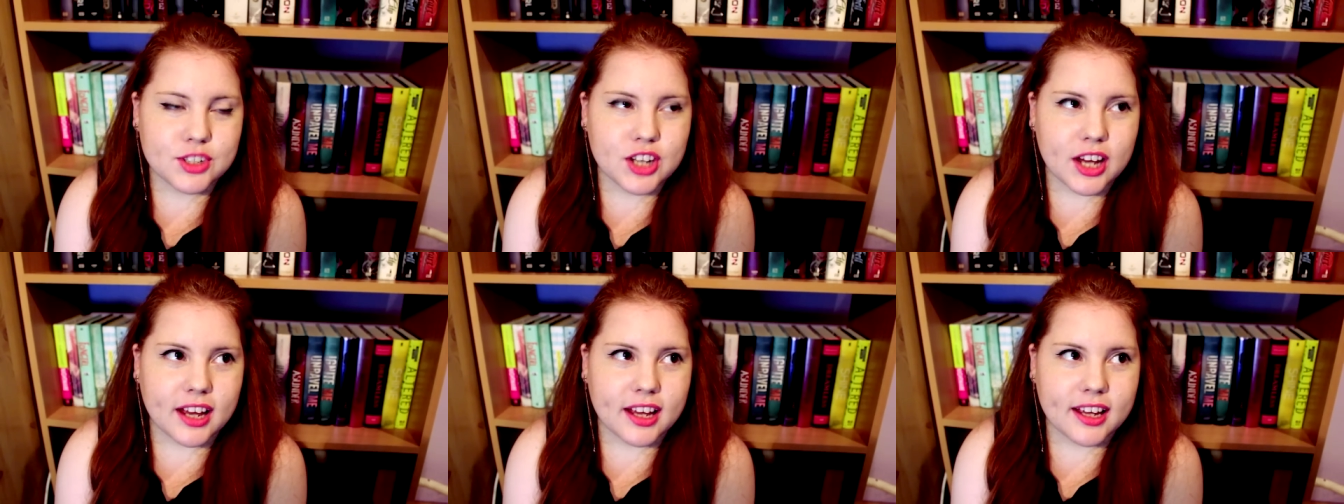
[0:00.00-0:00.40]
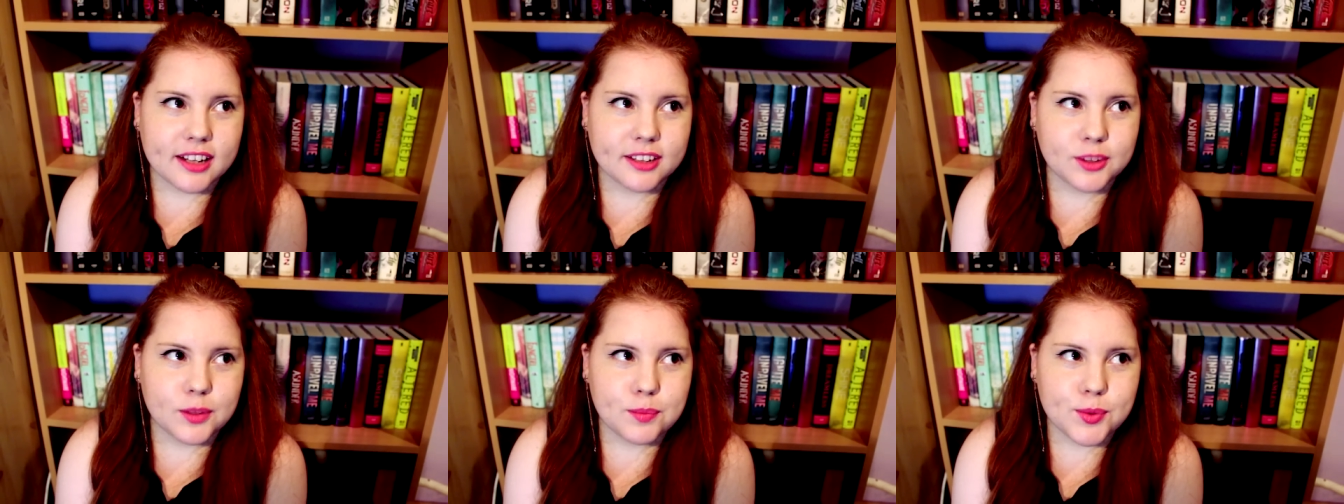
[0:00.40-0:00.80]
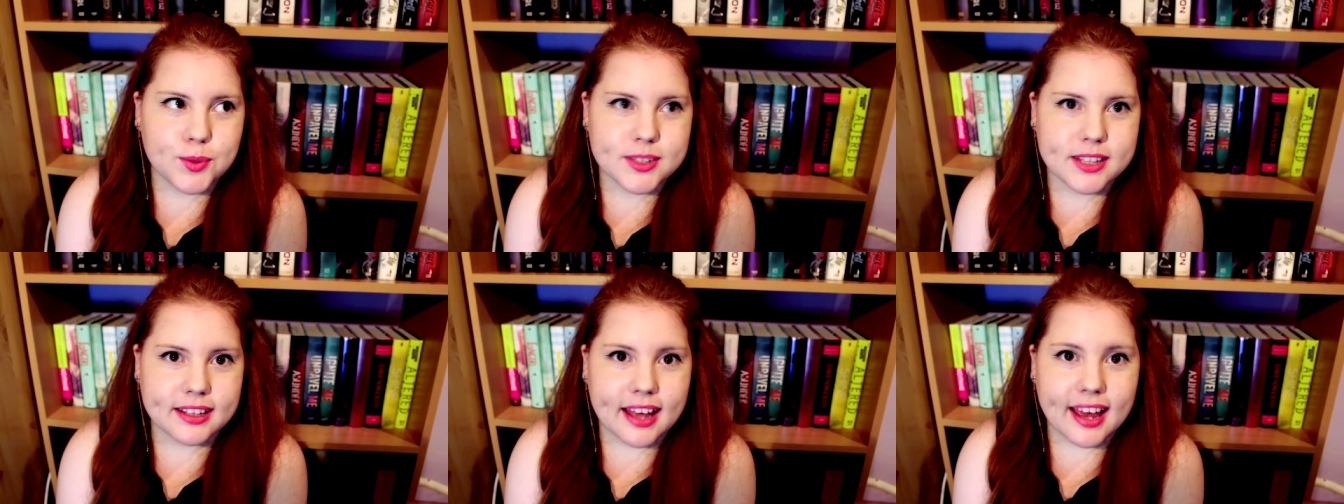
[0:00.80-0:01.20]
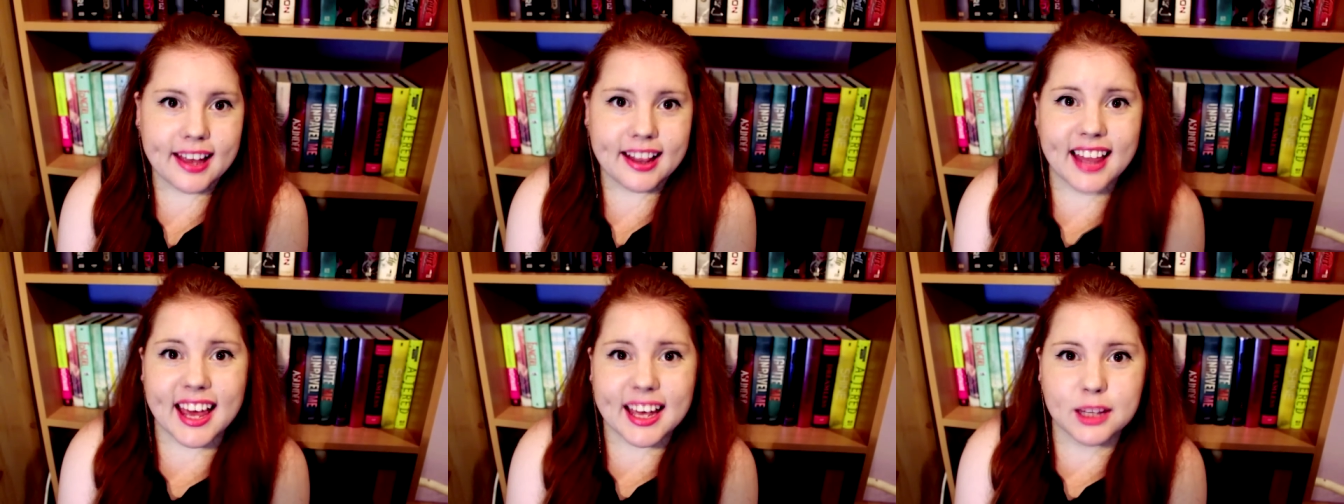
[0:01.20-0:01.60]
which are the books that
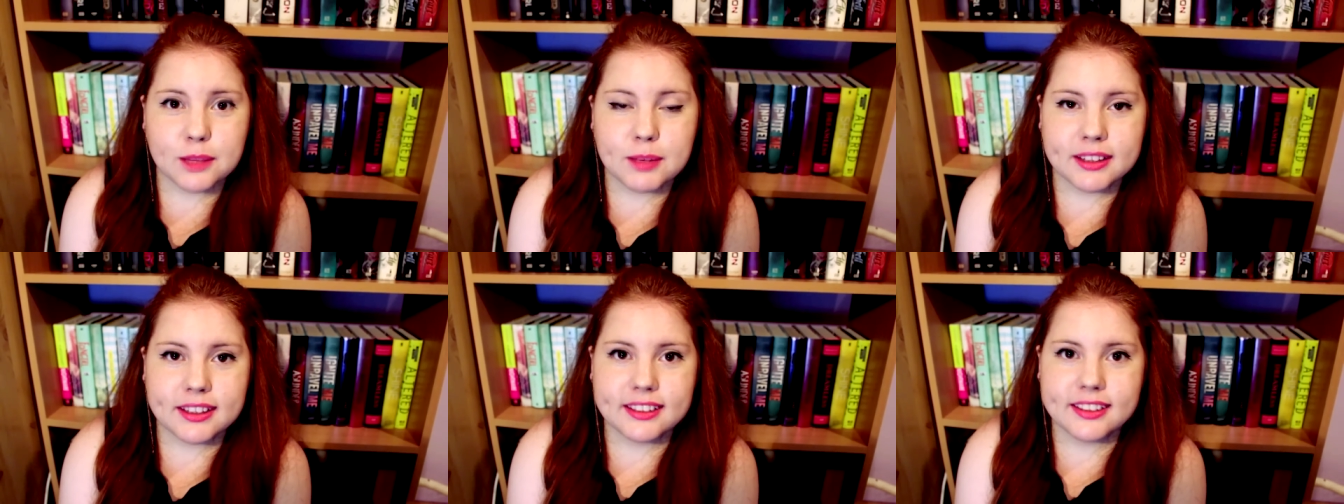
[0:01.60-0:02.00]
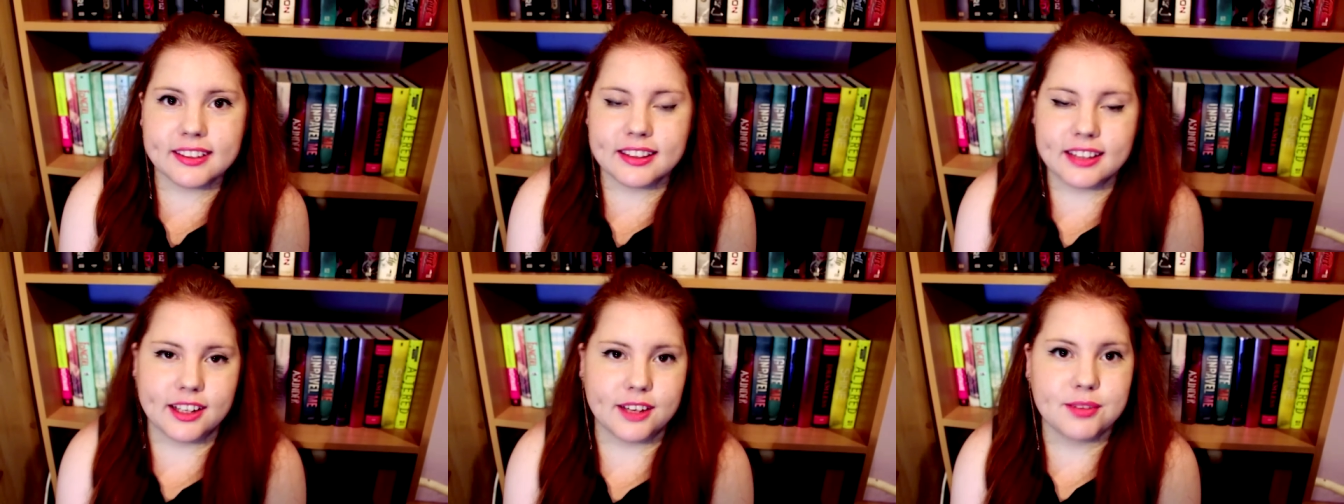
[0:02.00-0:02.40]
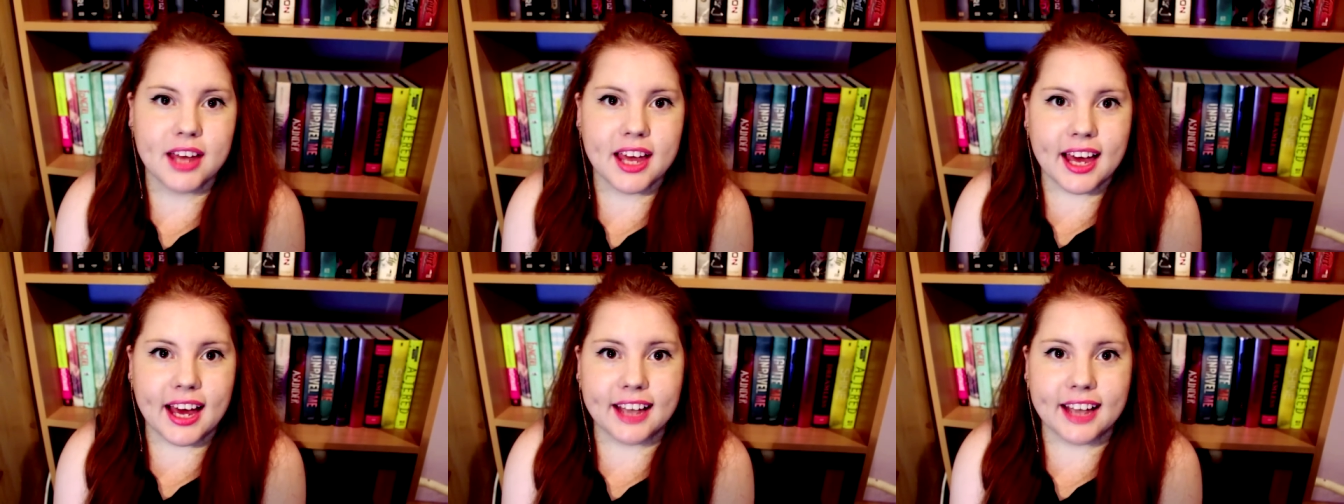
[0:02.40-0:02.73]
I liked but didn't love,